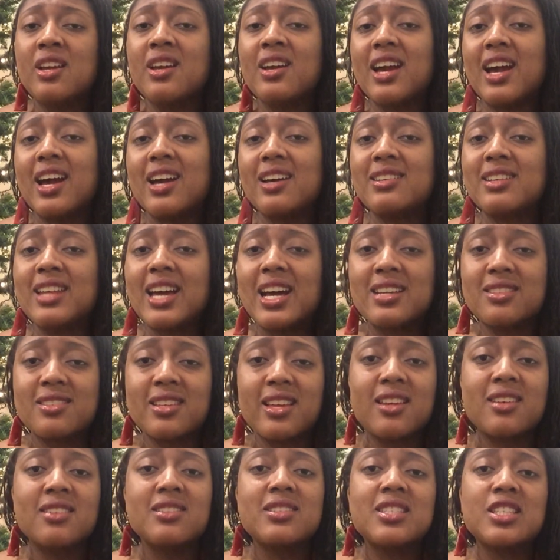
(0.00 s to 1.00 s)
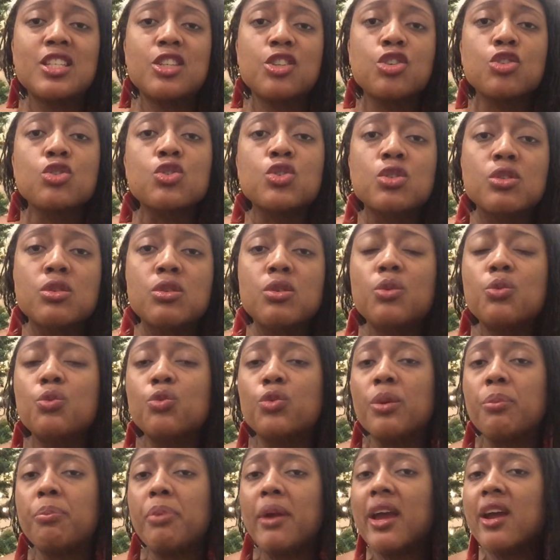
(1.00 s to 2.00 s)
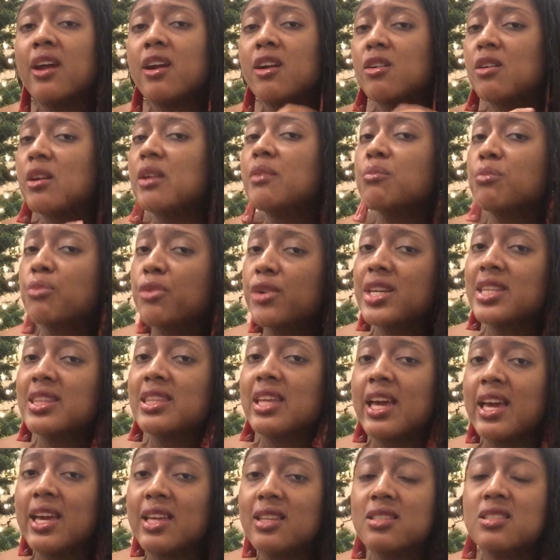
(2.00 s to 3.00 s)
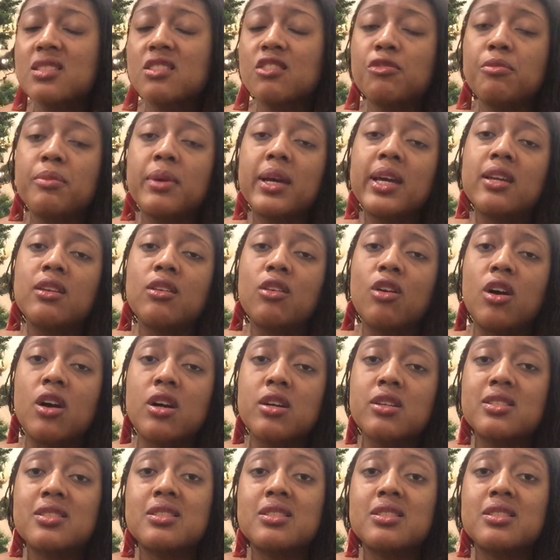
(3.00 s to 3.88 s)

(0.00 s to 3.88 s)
and as I continue to repair and braid the ends of my locks,